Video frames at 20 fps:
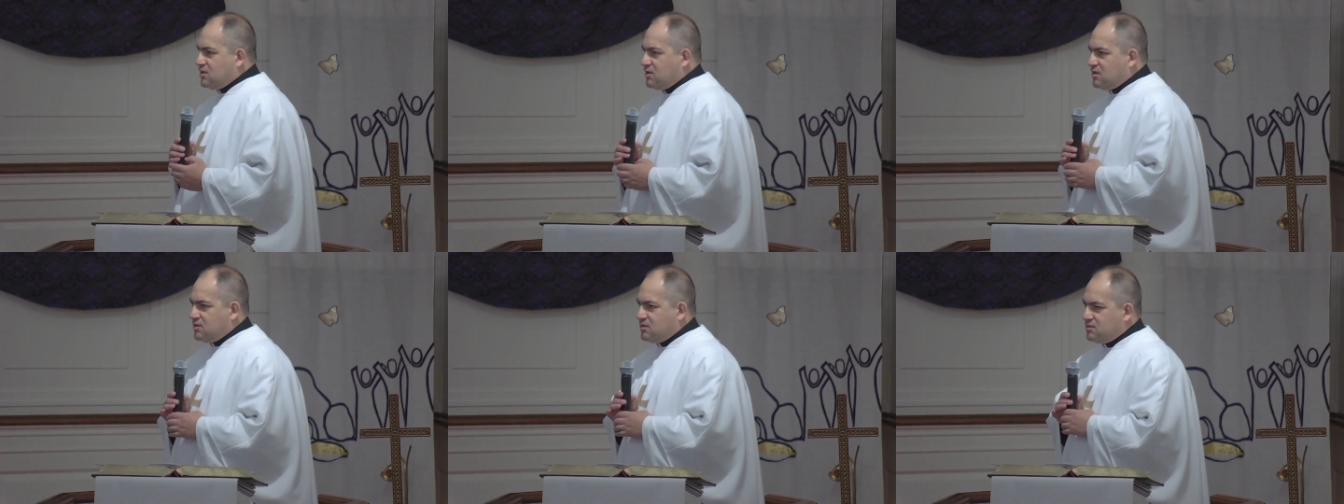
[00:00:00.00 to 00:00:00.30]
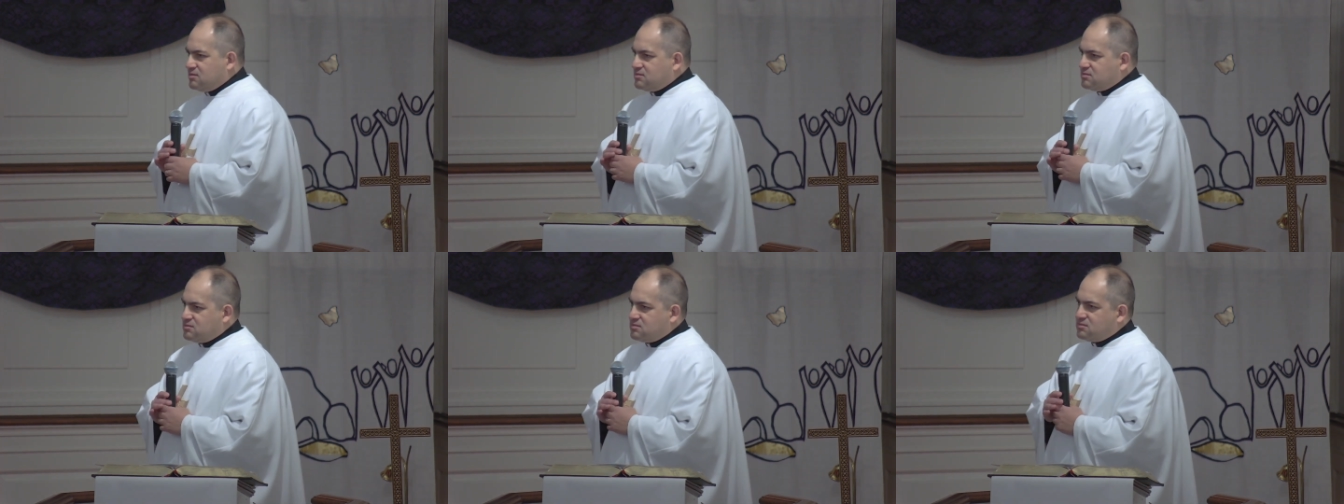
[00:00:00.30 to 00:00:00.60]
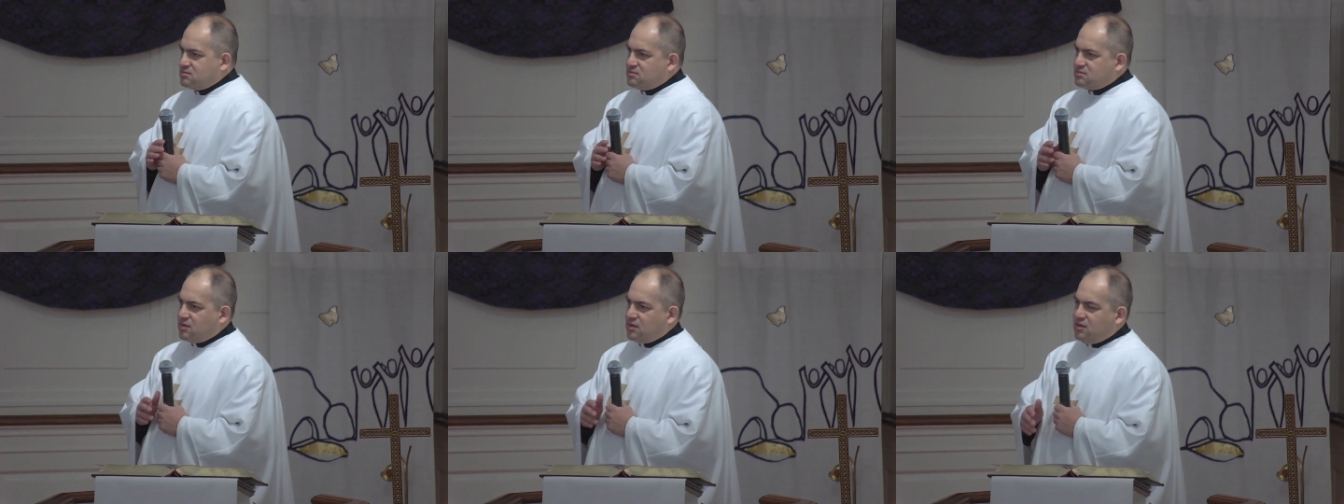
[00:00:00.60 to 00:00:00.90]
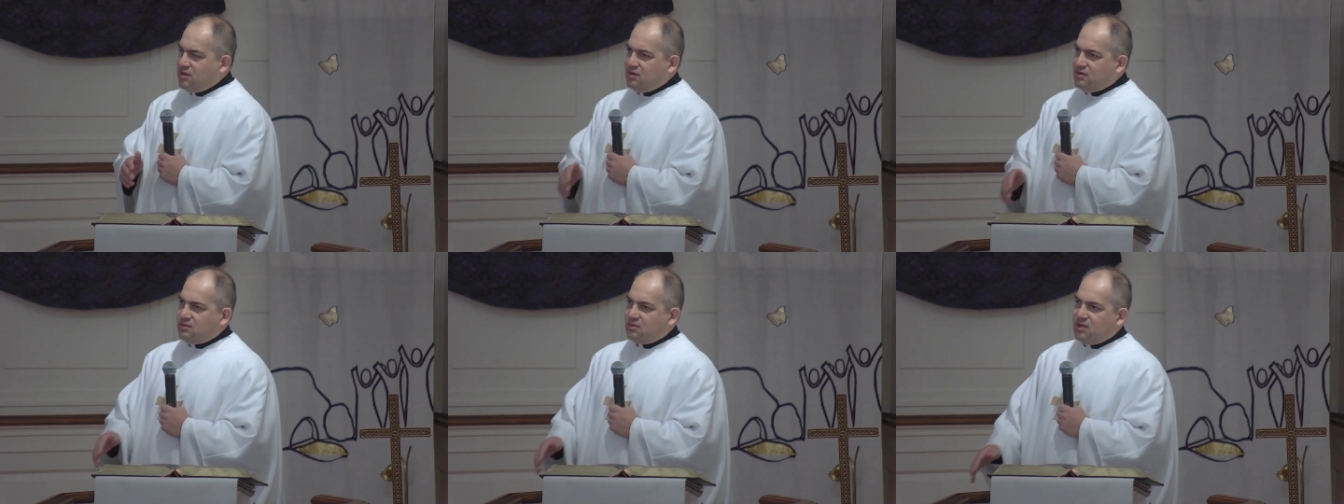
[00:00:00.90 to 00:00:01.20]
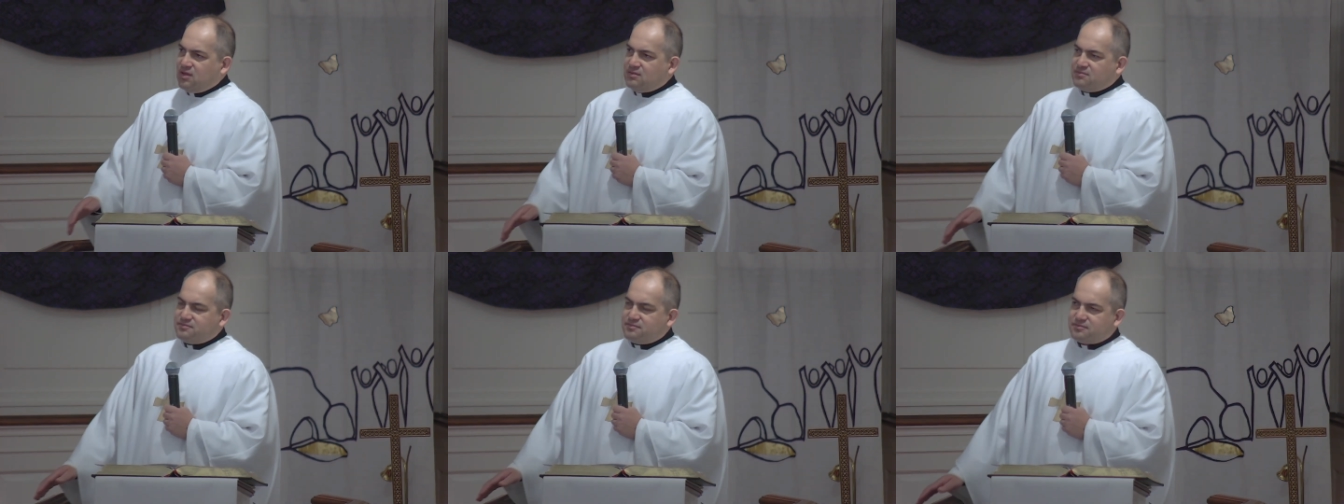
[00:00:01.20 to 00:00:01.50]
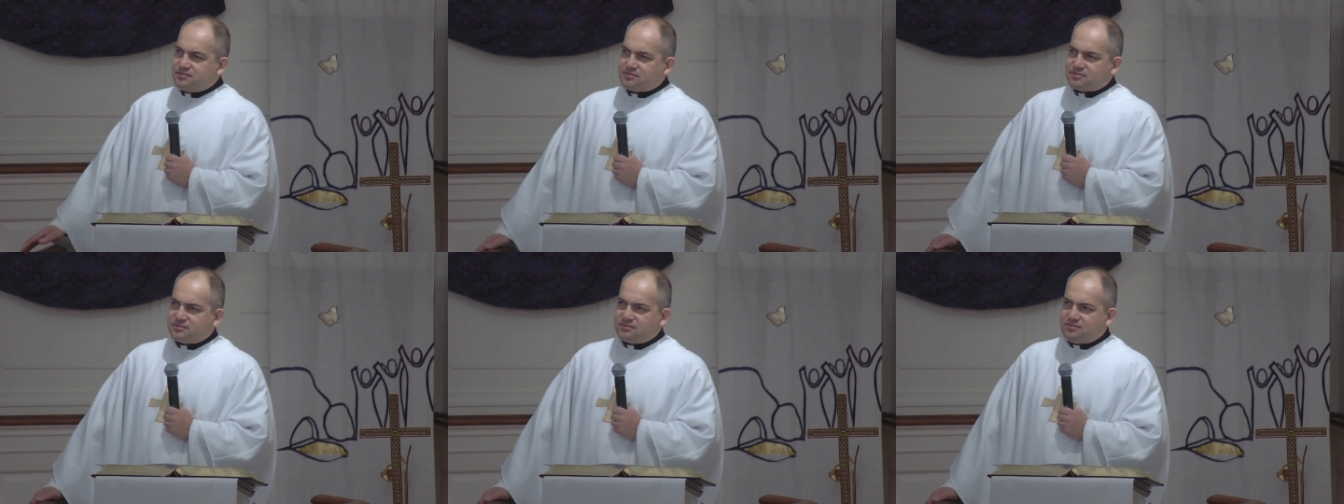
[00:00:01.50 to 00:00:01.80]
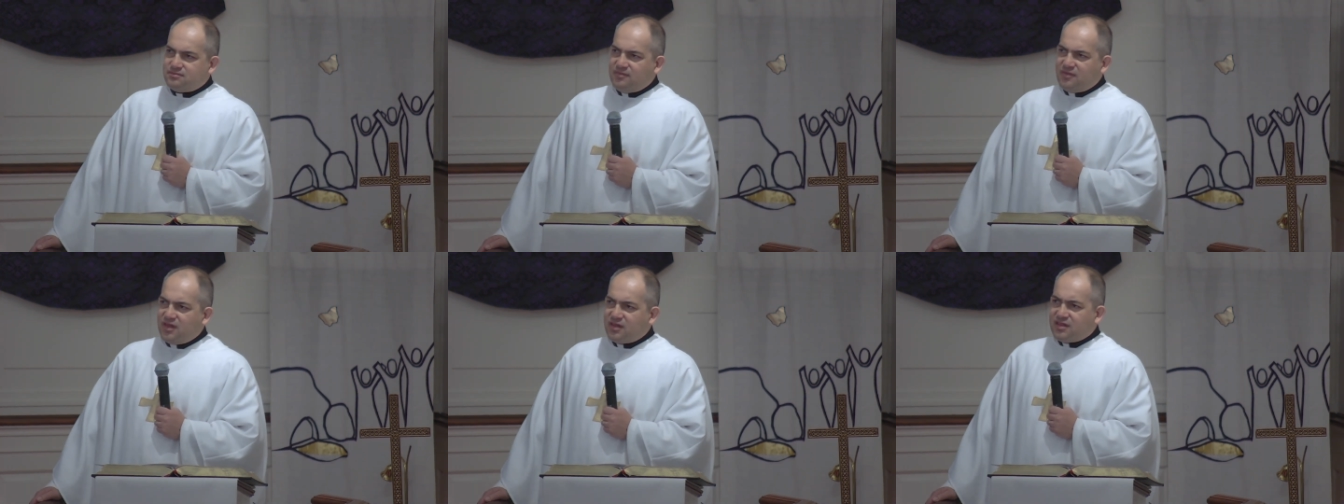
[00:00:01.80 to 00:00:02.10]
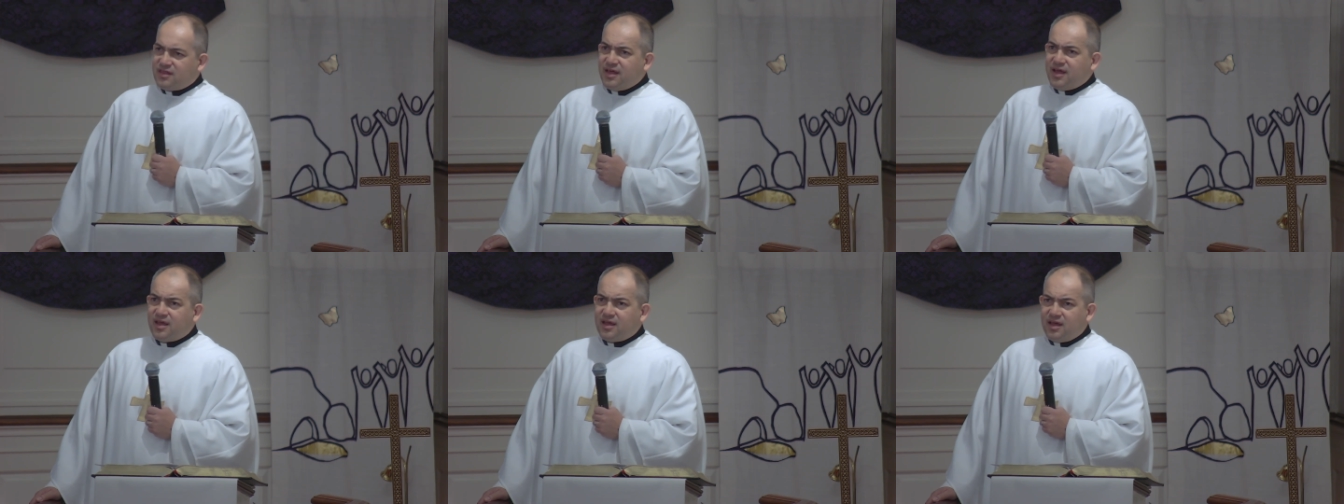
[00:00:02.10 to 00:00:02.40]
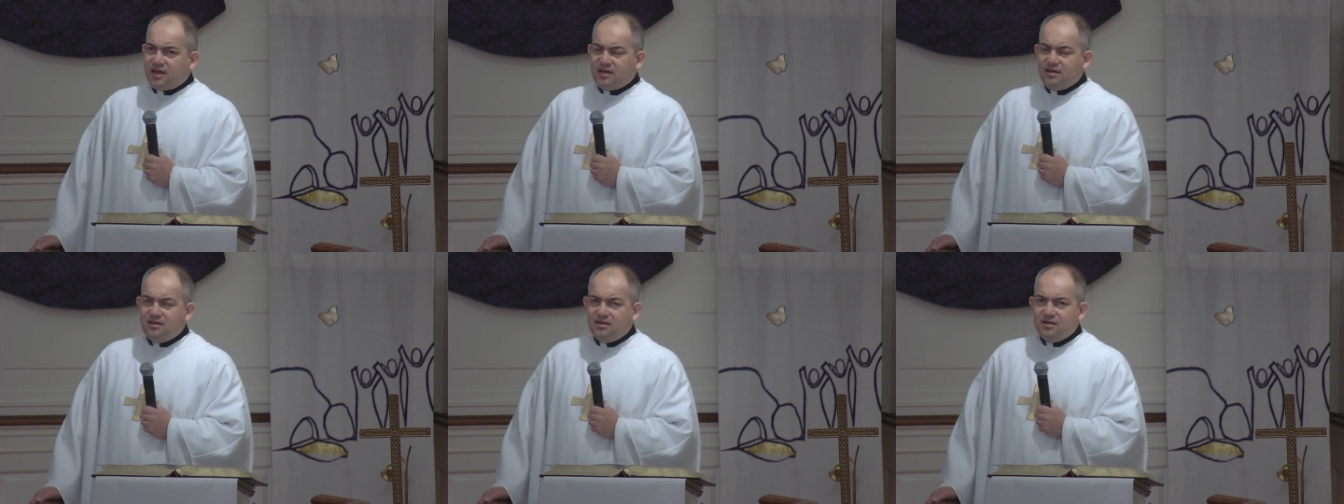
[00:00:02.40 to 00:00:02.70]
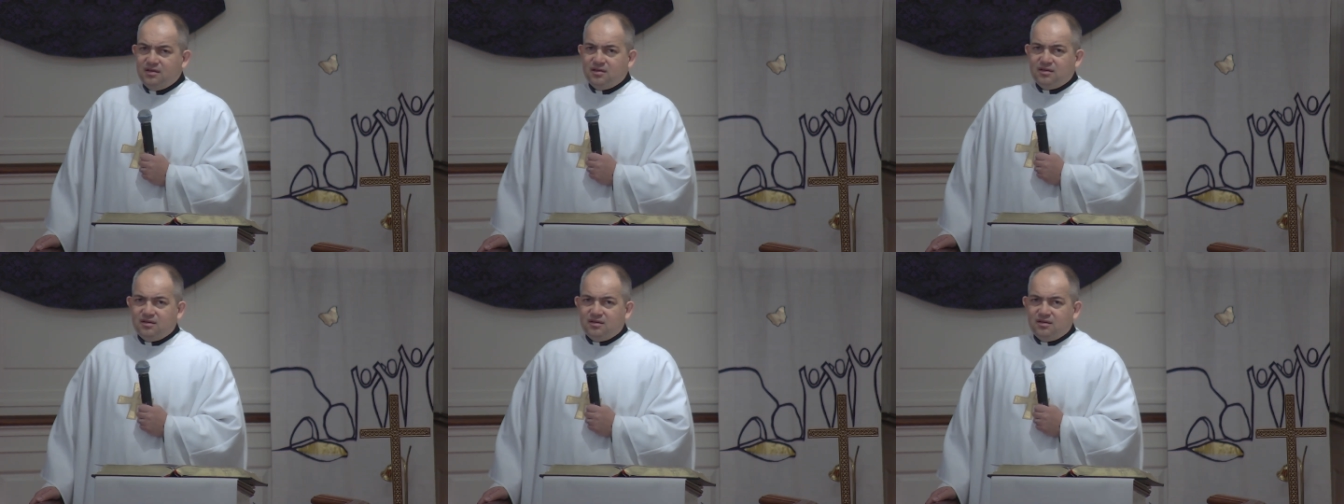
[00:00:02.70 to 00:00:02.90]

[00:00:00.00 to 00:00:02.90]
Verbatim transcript: um, theory, thinking